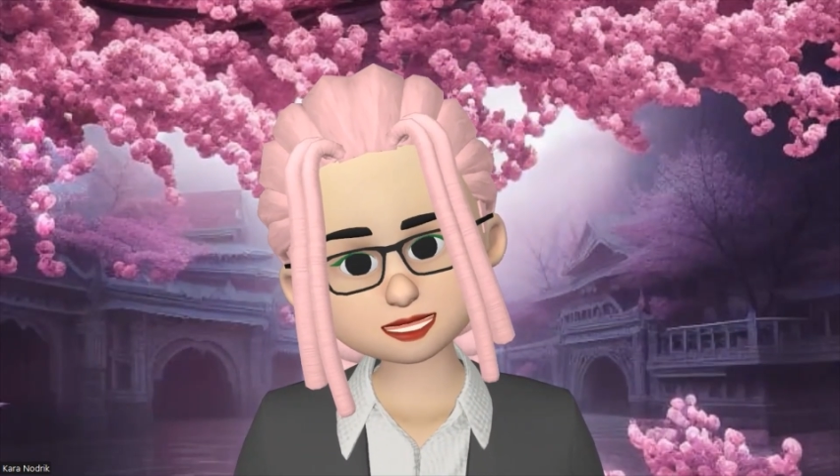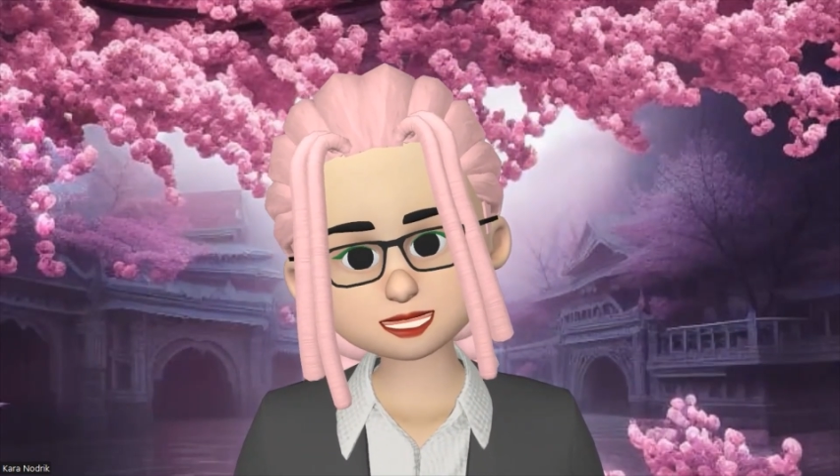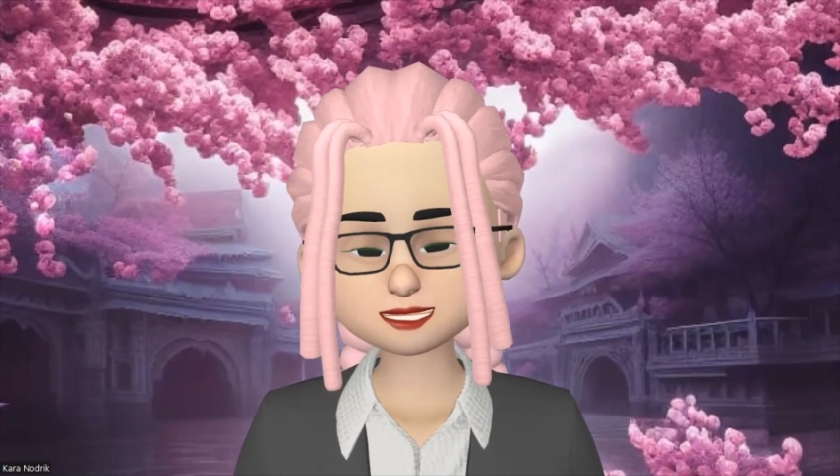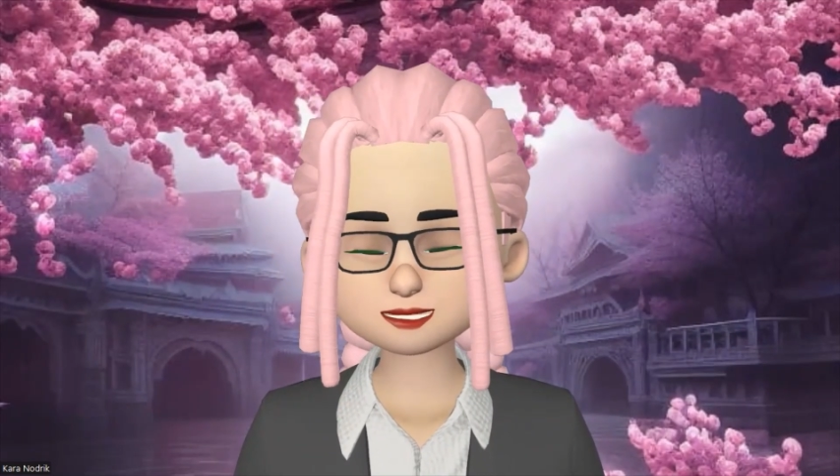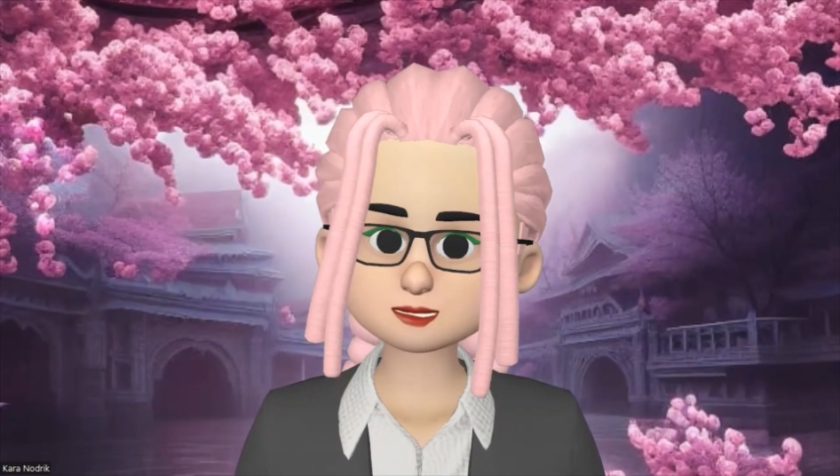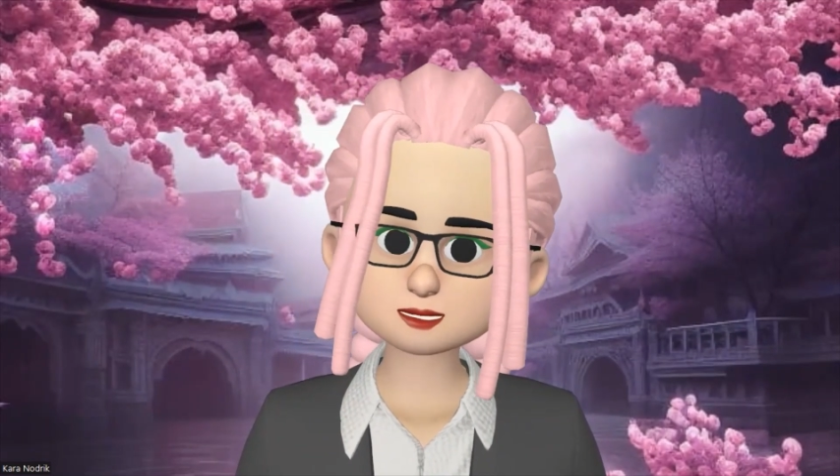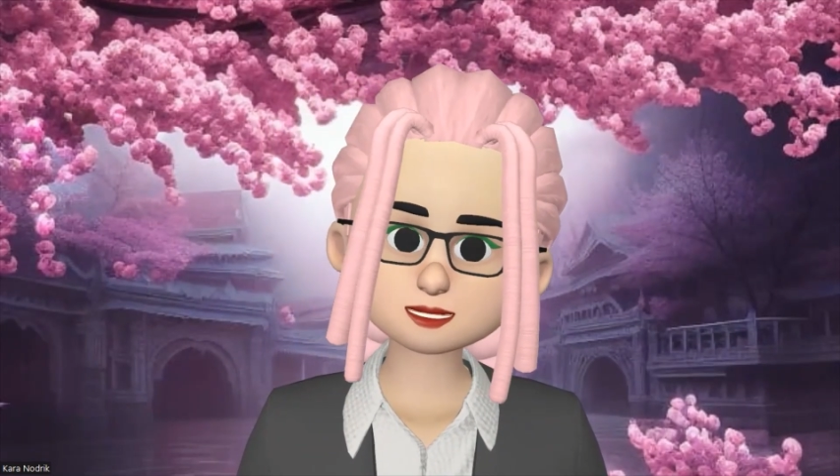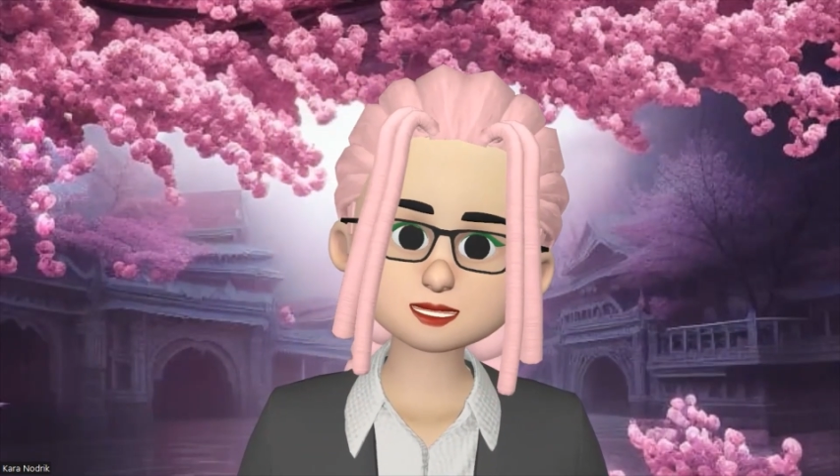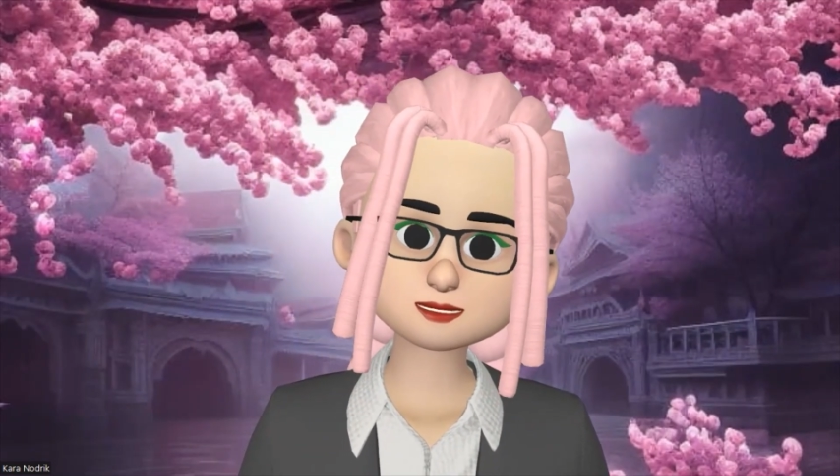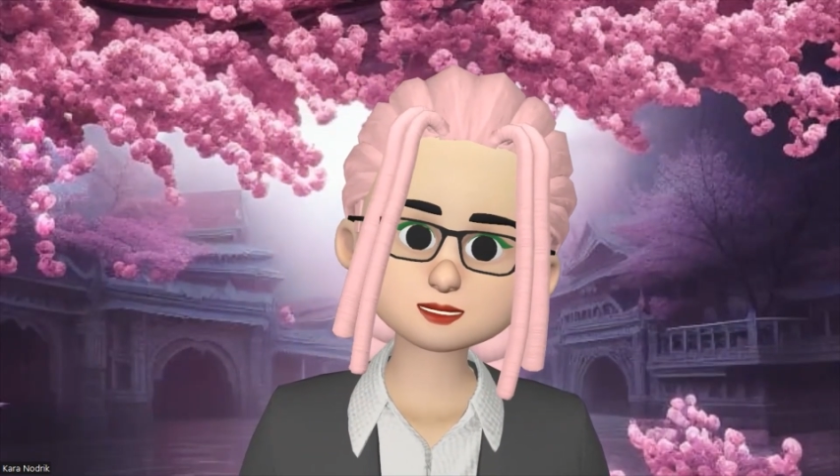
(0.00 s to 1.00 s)
and the inherent
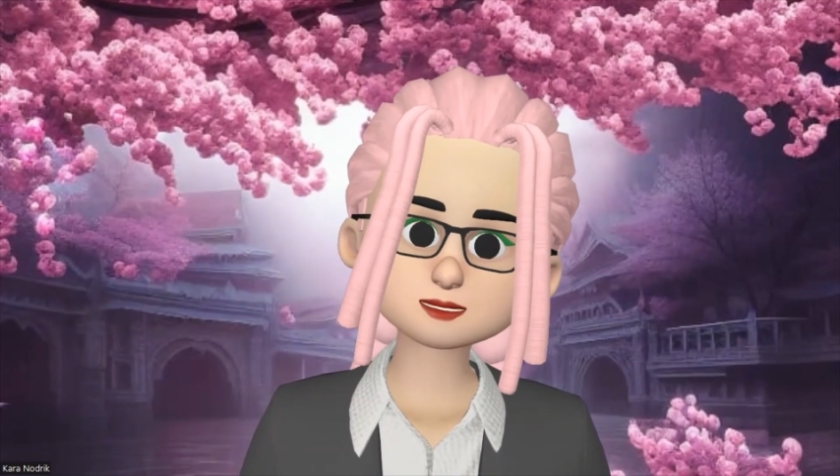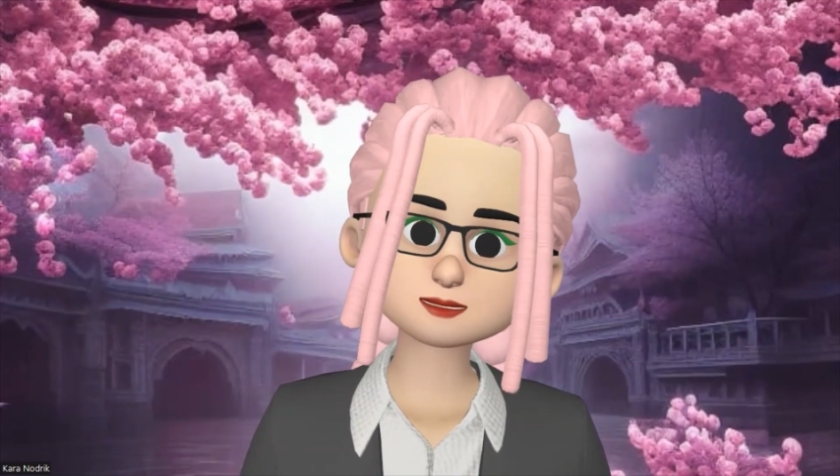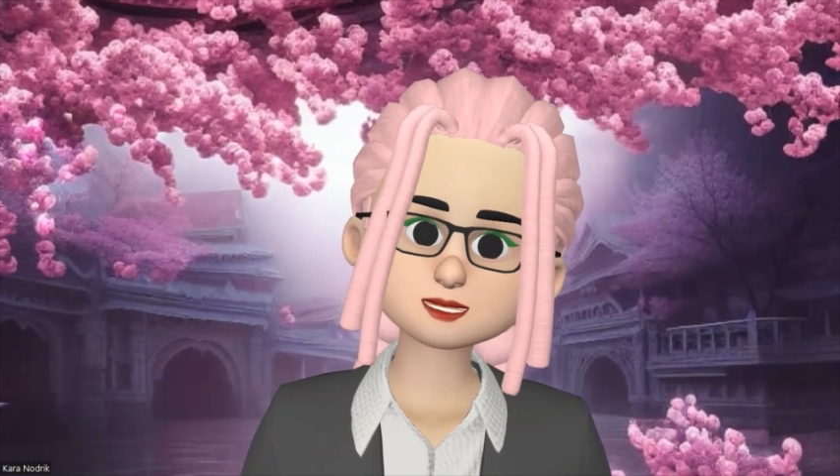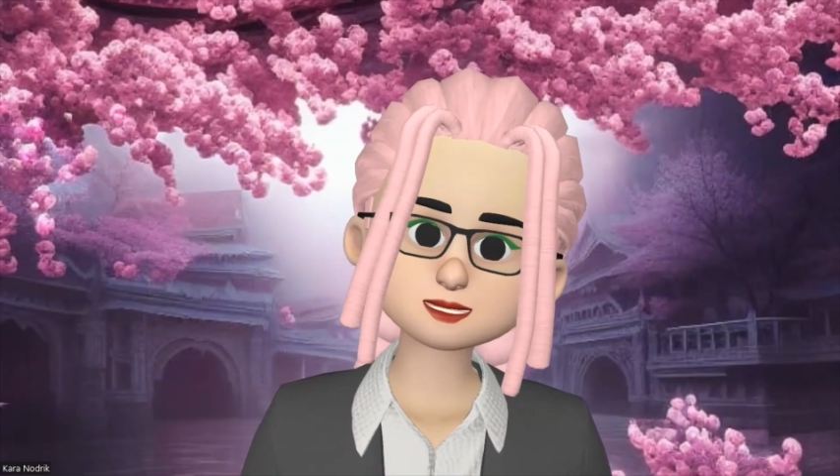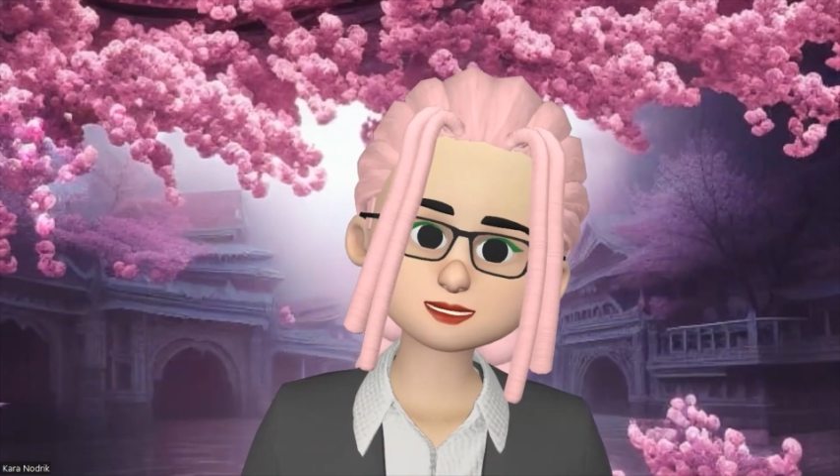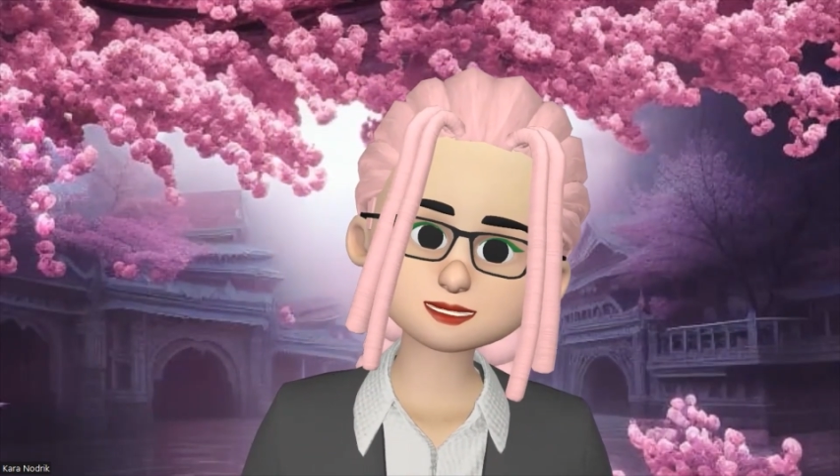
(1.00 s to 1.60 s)
nature of a person's